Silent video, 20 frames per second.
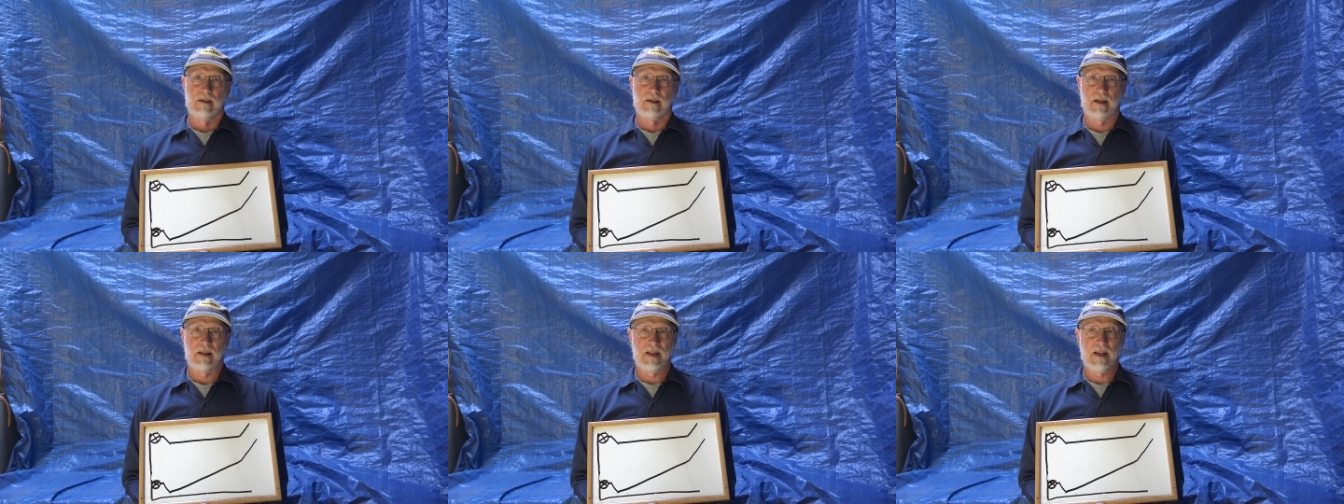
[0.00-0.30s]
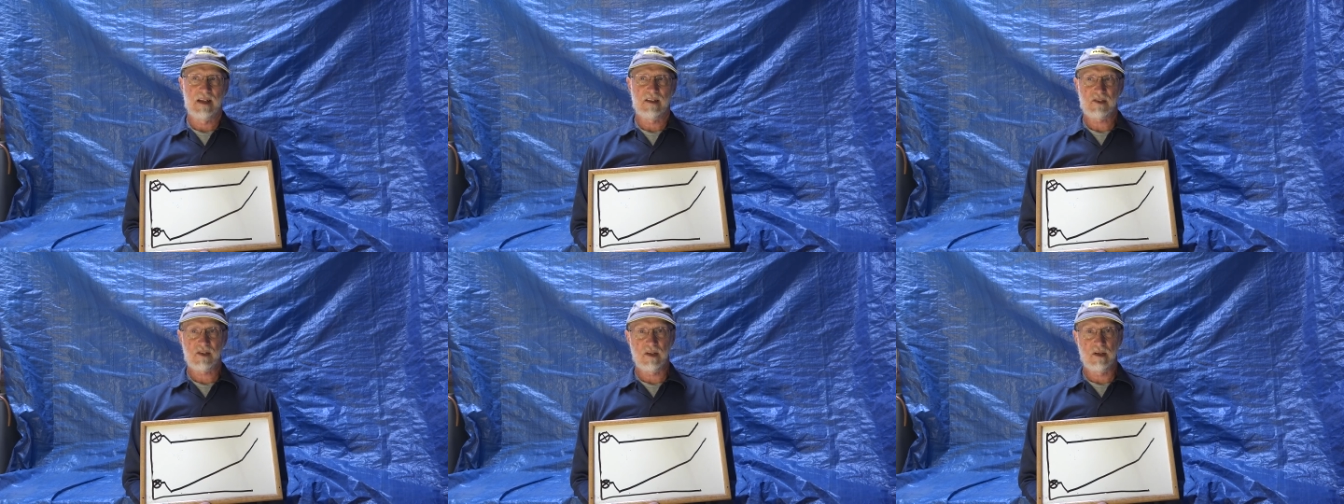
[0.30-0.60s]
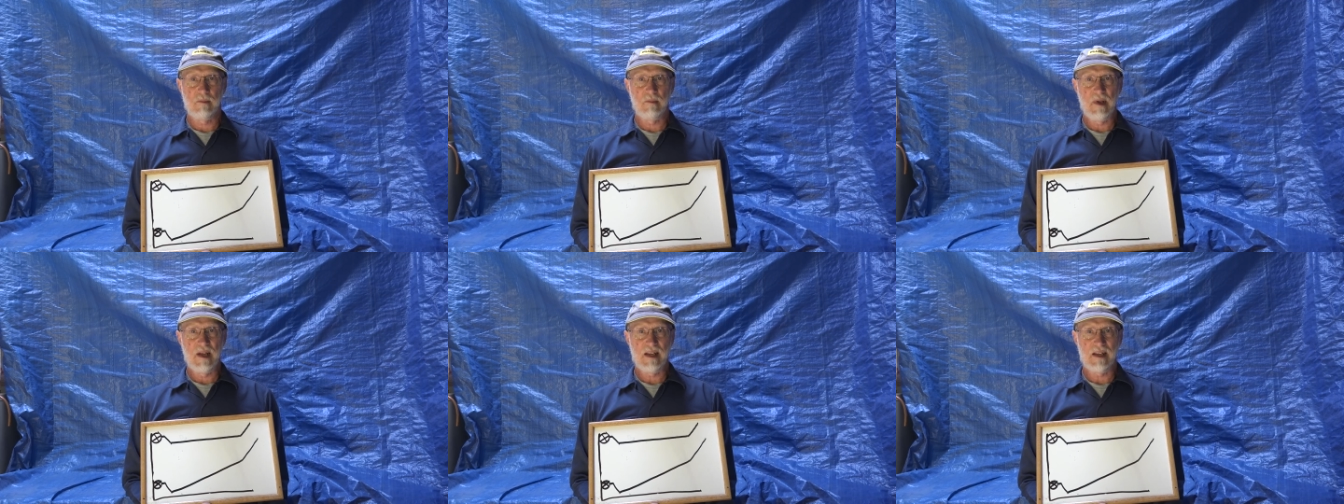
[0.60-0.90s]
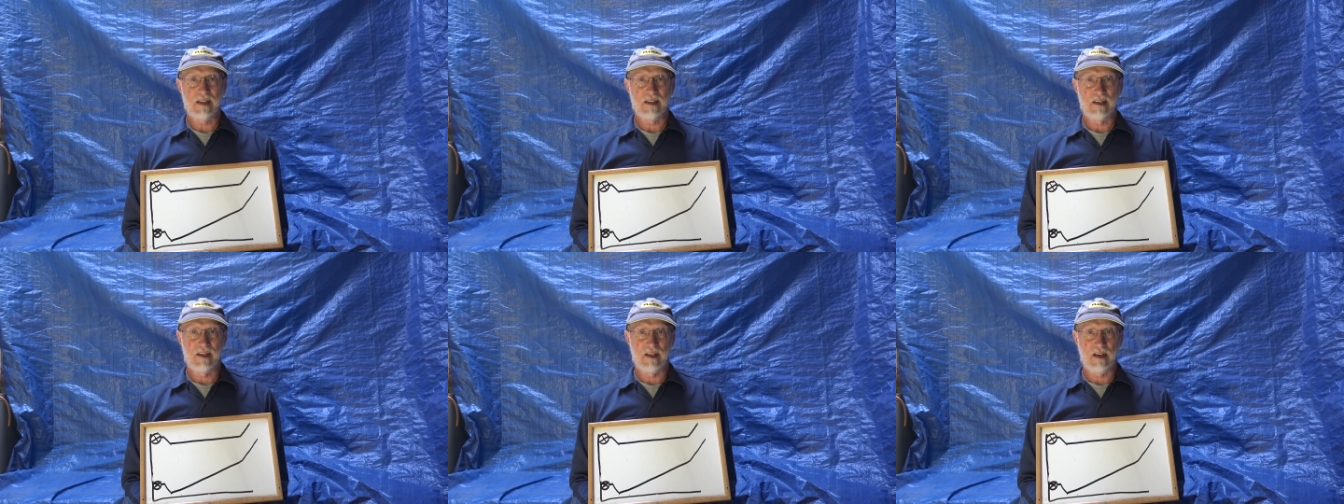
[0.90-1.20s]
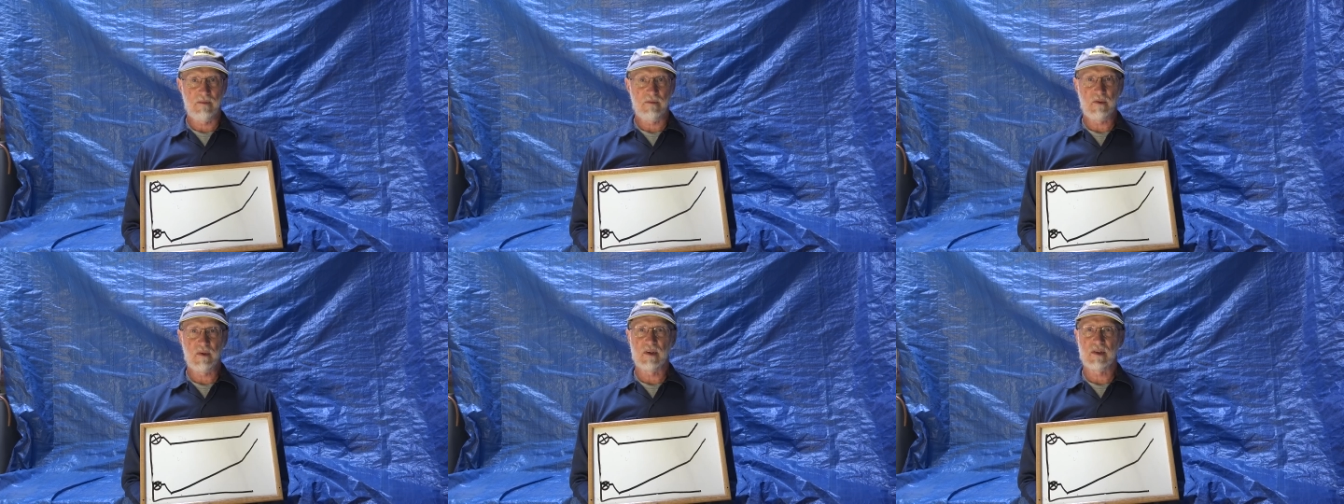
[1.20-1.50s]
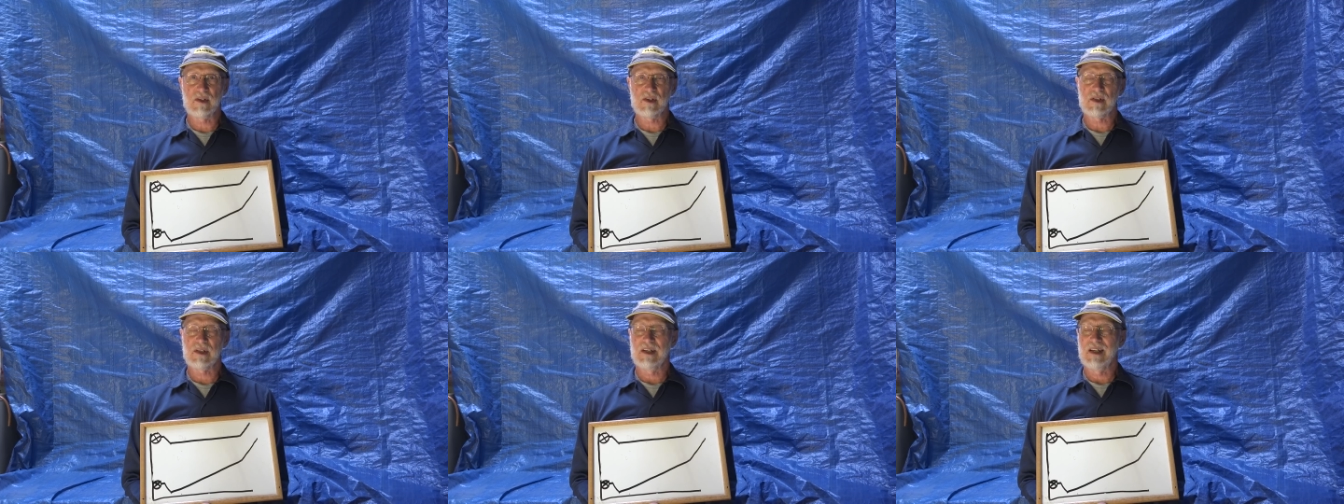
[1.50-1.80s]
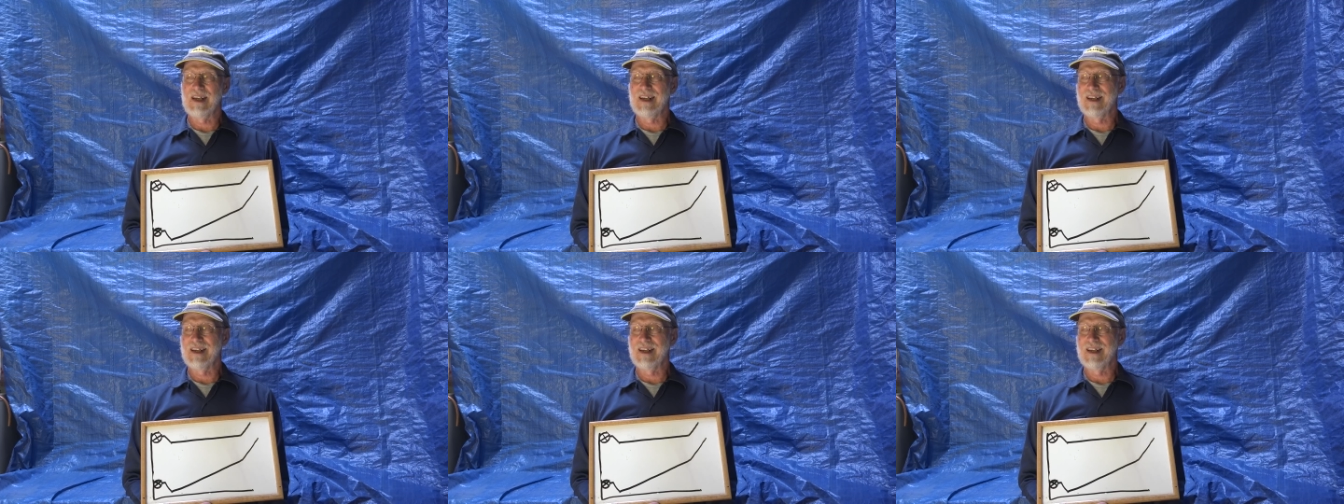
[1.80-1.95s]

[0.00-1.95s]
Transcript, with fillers: Now that's going to make a difference